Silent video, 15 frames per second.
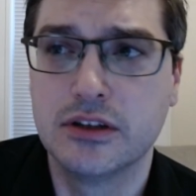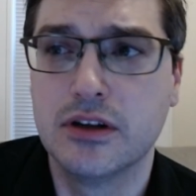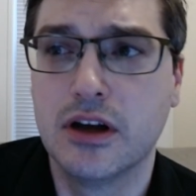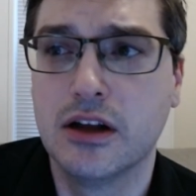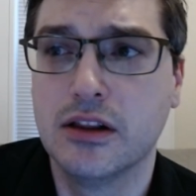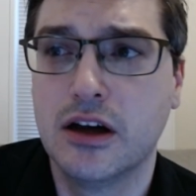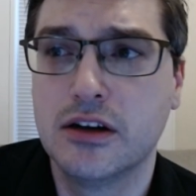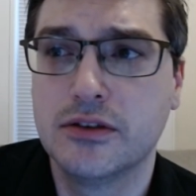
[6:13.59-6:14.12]
A
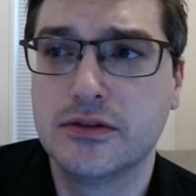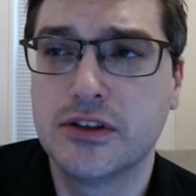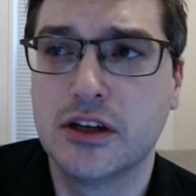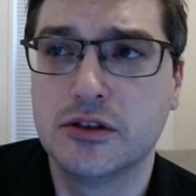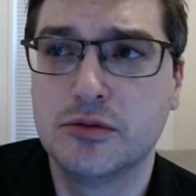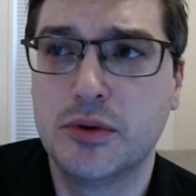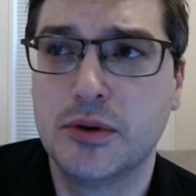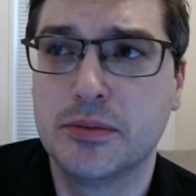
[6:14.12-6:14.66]
lot of times
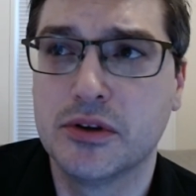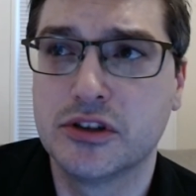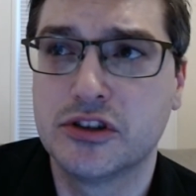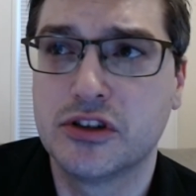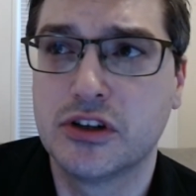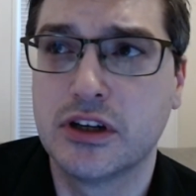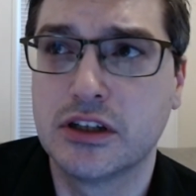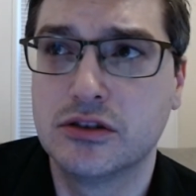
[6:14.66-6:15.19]
people are
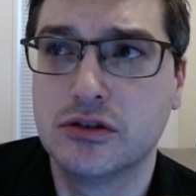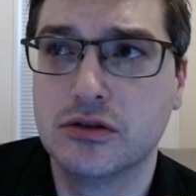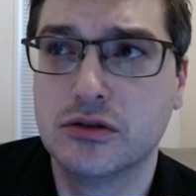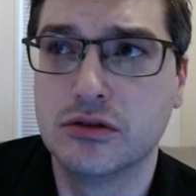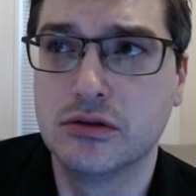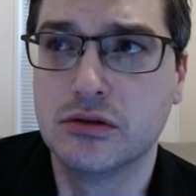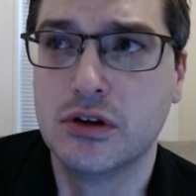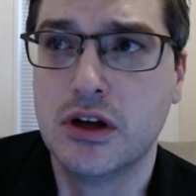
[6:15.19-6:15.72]
trying to